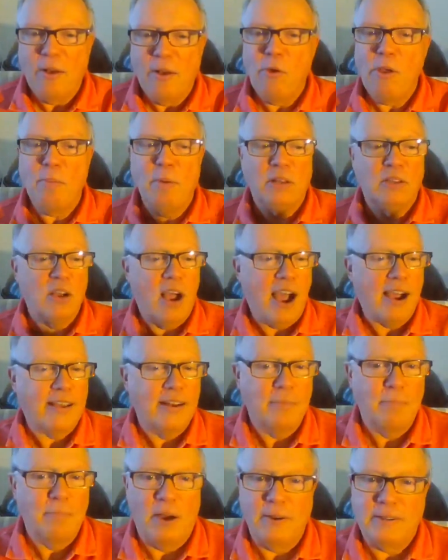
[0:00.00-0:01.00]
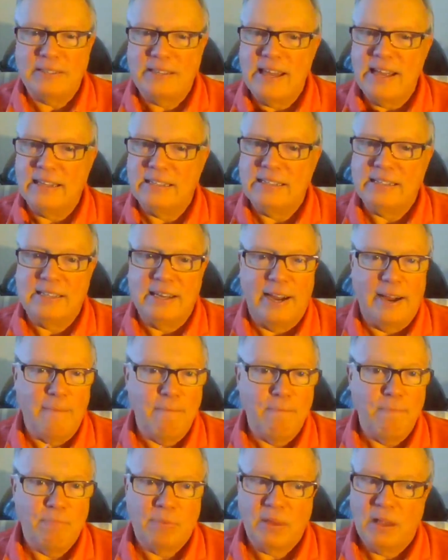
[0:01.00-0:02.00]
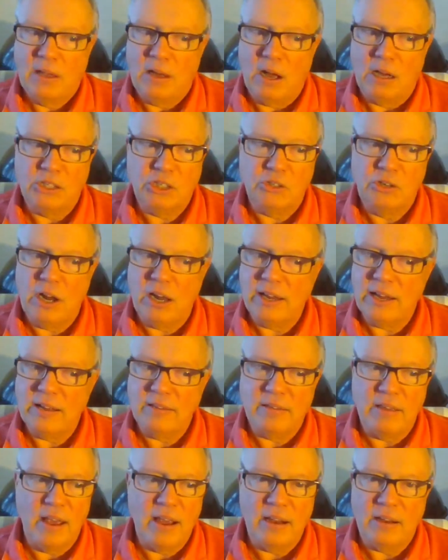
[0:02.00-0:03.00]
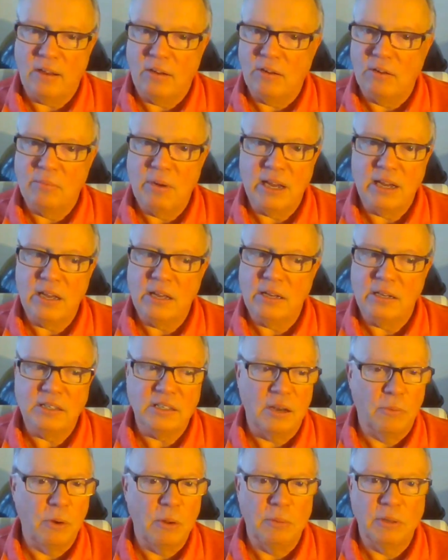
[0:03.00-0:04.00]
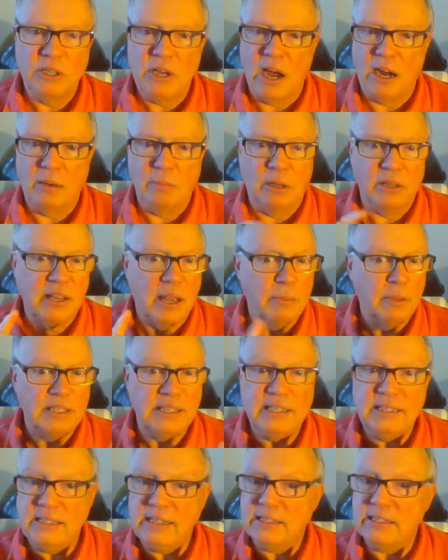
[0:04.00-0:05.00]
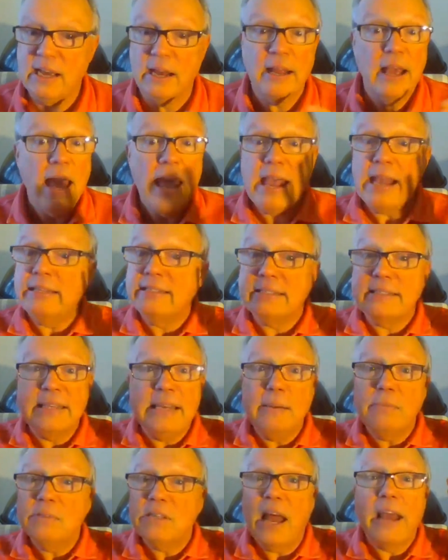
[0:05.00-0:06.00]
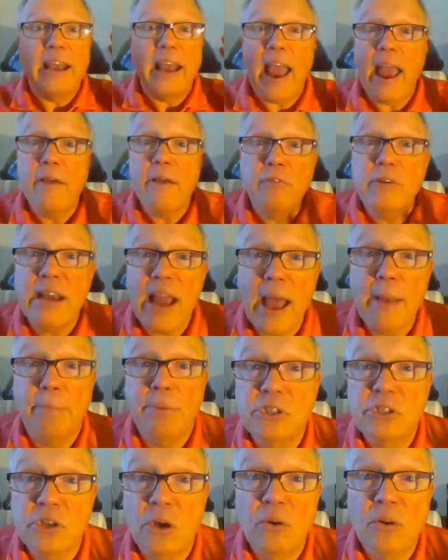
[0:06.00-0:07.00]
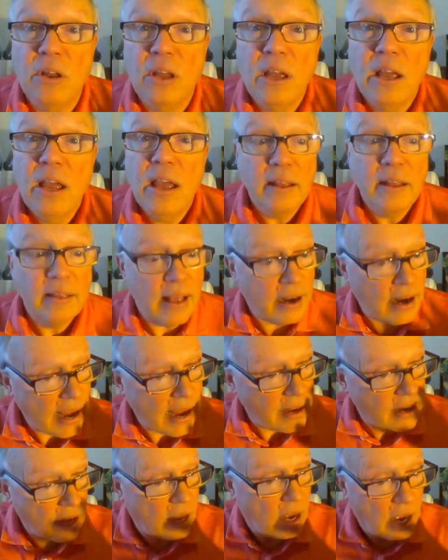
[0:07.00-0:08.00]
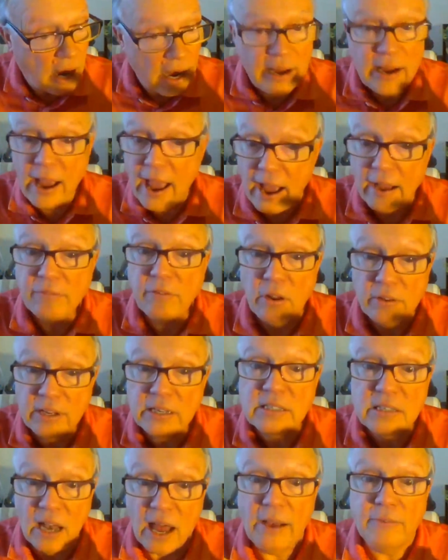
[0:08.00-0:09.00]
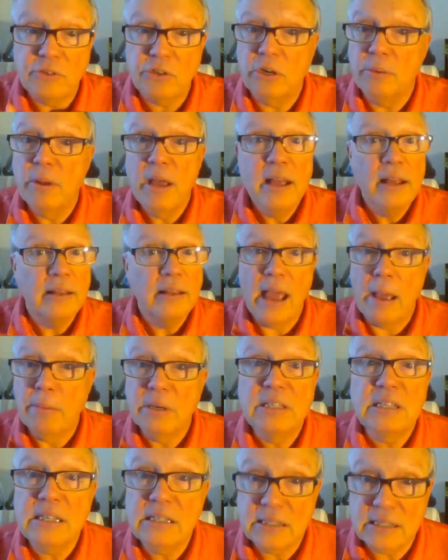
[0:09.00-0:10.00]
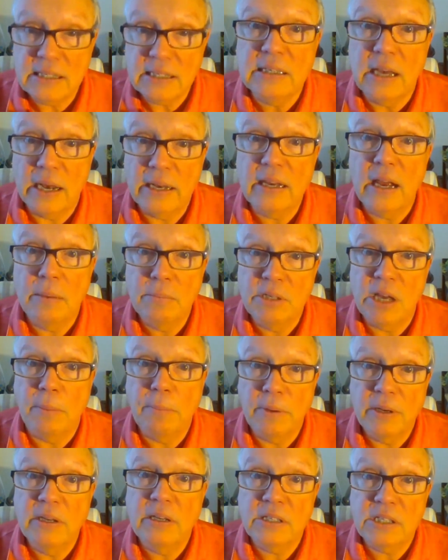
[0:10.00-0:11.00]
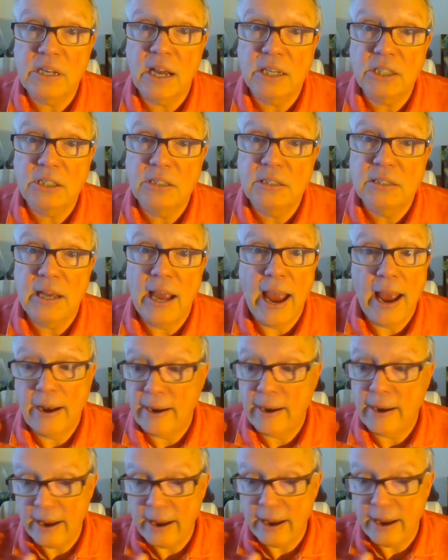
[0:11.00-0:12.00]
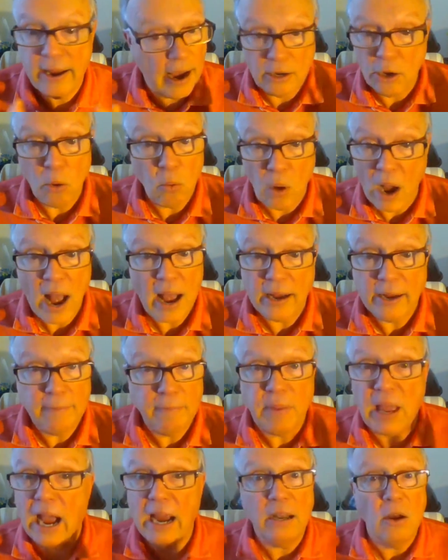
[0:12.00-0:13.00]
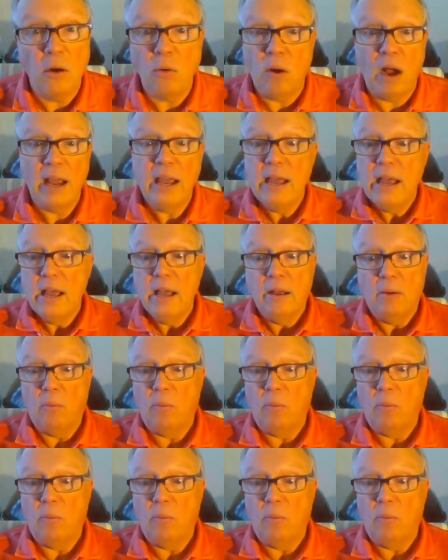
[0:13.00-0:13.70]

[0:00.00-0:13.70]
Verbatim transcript: We've been talking about this uh, Australian thing. Oh my goodness! And we've been talking about the MSCC side. It seems like every episode that I I have on this live stream, the MSCC side comes up in discussions, and I I know why. I know why.